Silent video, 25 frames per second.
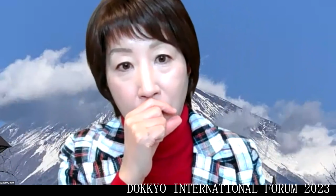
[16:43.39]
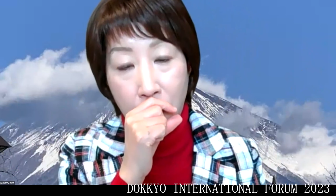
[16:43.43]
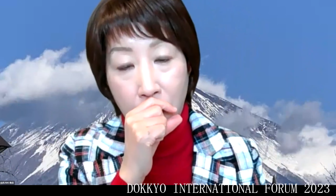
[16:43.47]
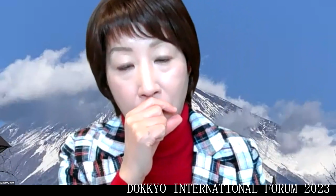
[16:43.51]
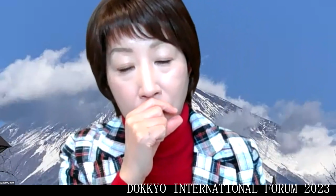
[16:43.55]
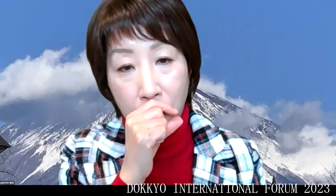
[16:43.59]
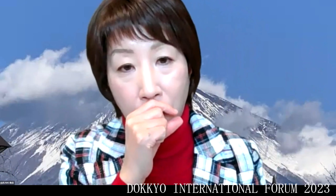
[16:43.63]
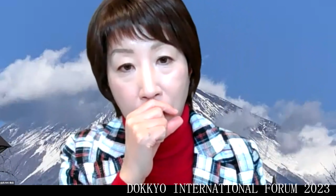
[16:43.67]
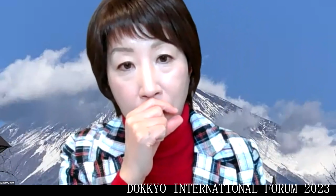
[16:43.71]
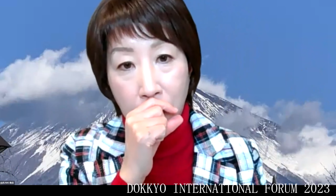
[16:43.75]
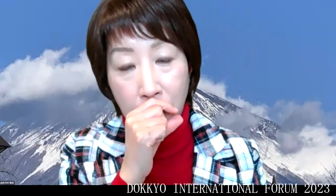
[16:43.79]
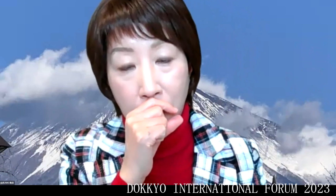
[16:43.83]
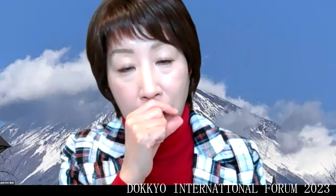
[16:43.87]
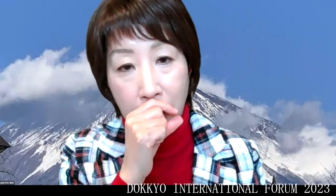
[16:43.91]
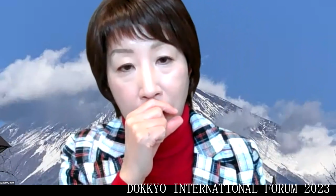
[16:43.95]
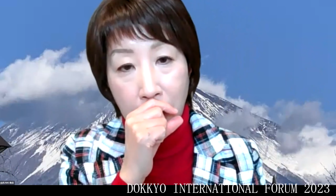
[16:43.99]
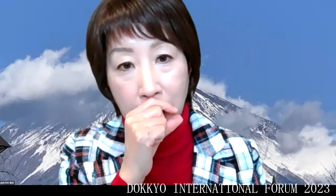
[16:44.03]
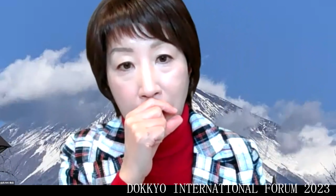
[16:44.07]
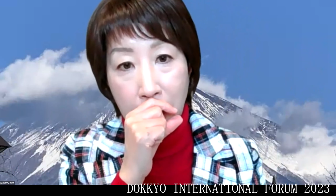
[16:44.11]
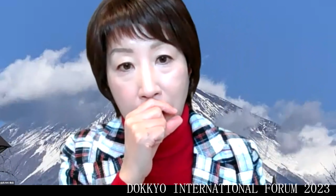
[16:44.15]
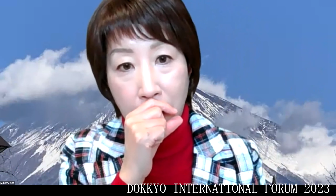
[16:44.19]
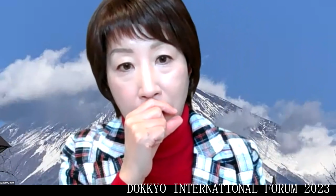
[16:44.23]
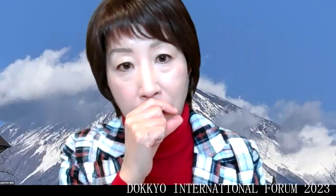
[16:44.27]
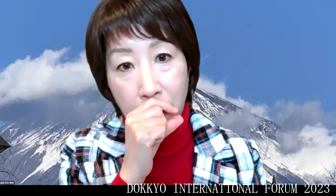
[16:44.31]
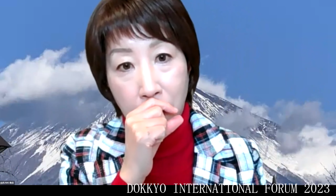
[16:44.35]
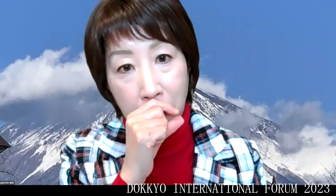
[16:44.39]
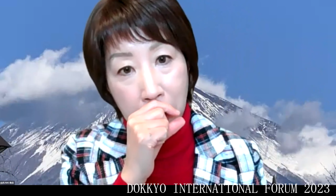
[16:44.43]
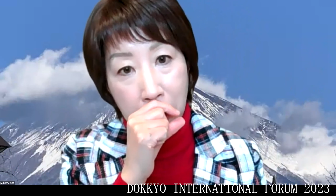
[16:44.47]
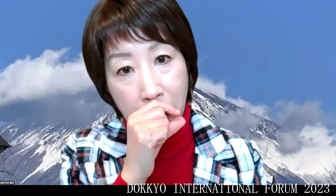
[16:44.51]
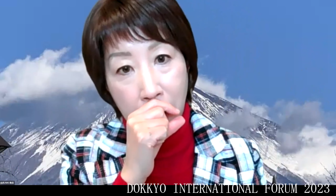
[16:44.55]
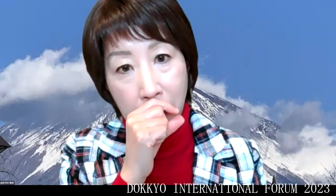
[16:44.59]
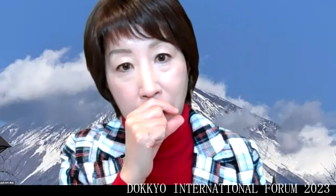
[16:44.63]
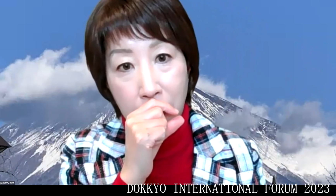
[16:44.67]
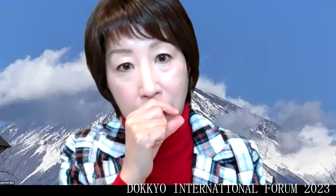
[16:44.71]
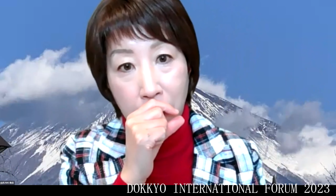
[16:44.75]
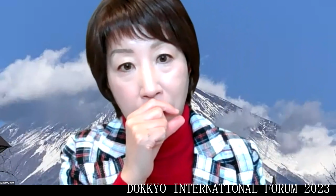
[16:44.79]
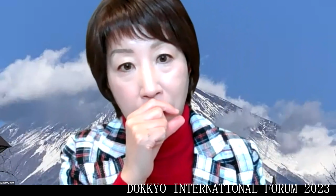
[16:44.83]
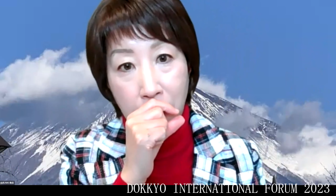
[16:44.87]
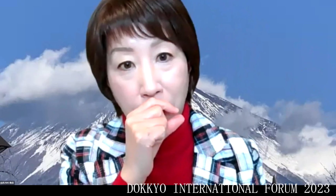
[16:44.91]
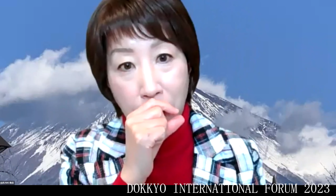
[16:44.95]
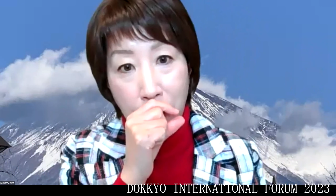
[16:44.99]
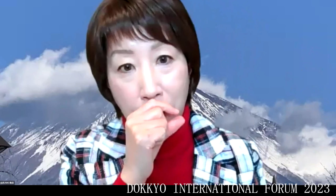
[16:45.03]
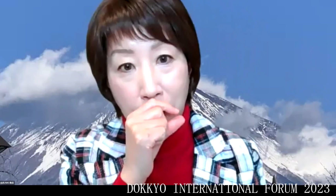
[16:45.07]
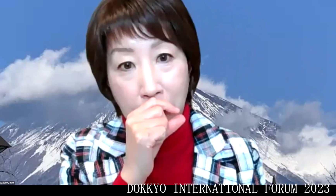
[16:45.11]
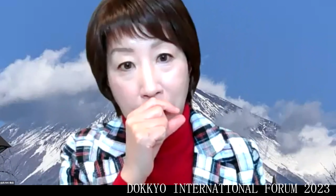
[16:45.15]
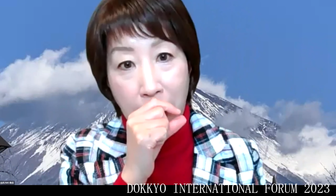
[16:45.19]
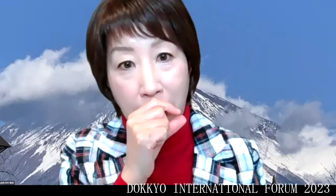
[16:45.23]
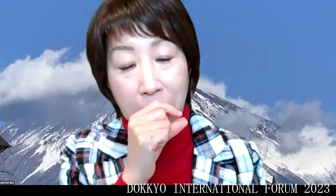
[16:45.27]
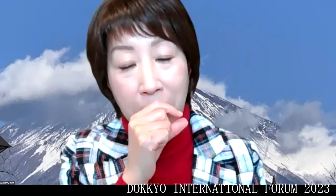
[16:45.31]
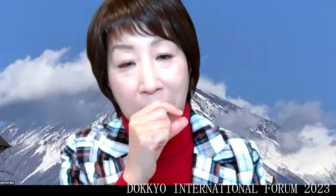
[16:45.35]
So
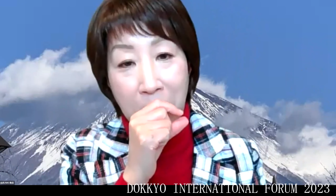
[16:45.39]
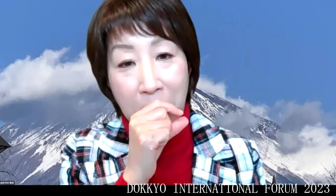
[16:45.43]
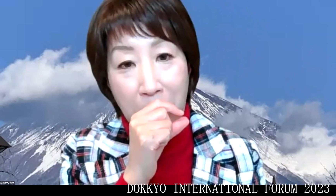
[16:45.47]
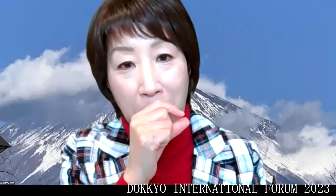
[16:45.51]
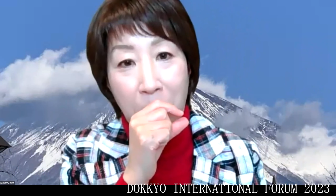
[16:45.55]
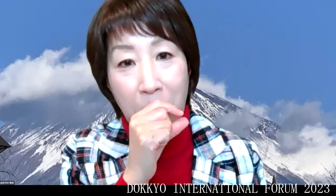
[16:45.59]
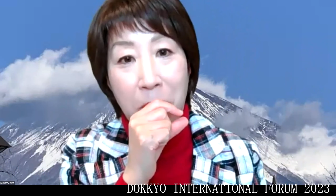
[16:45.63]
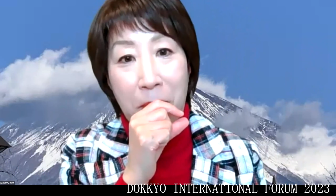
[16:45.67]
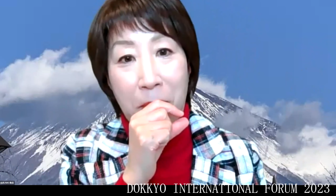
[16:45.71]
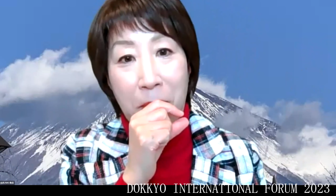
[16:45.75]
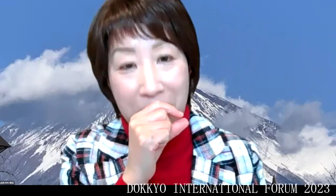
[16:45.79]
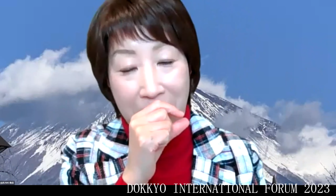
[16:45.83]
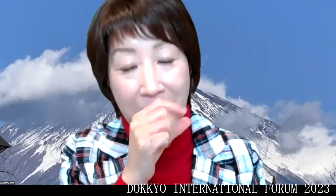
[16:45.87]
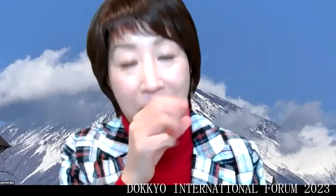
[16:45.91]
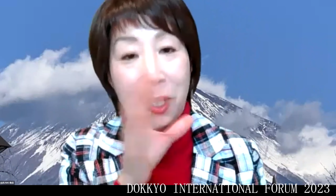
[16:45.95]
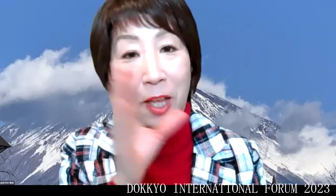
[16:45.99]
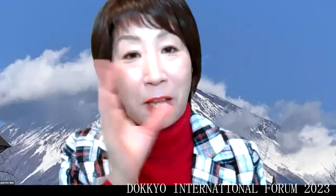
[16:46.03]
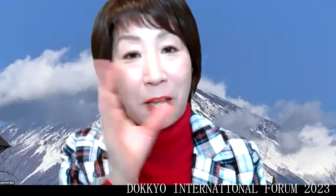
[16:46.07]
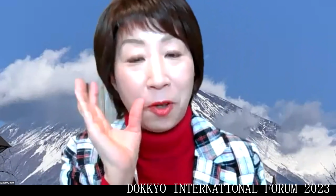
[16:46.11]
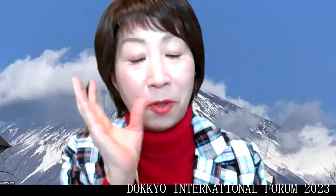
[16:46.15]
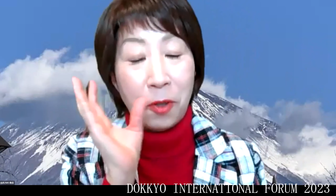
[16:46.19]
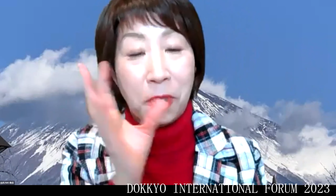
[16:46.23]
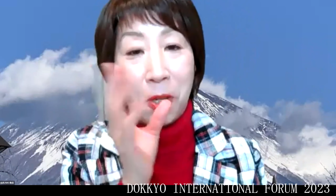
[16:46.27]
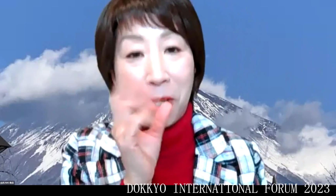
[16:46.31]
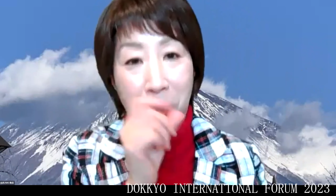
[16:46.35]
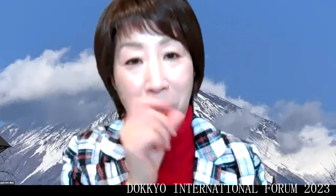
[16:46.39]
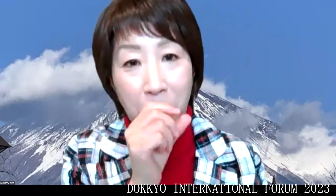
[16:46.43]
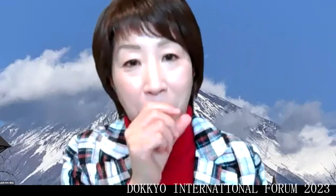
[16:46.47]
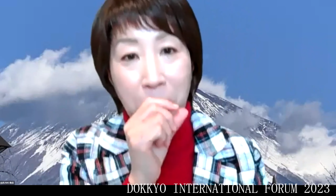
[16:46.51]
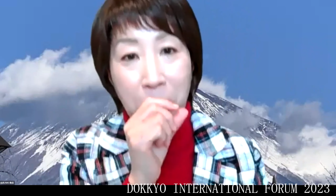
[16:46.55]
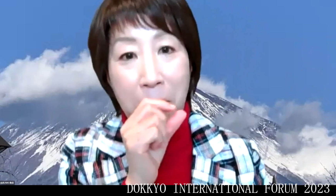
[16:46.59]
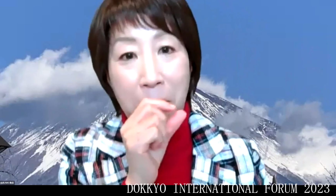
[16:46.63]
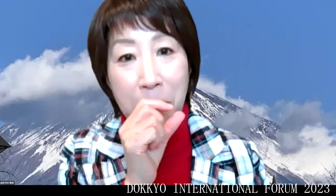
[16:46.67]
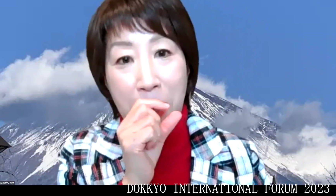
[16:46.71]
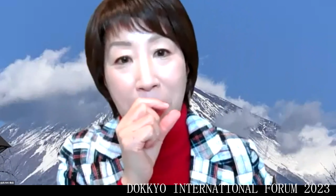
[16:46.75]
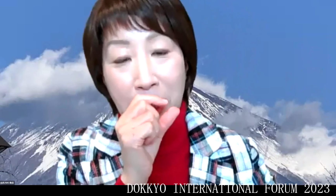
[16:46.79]
unfortunate that Japan can't do the same.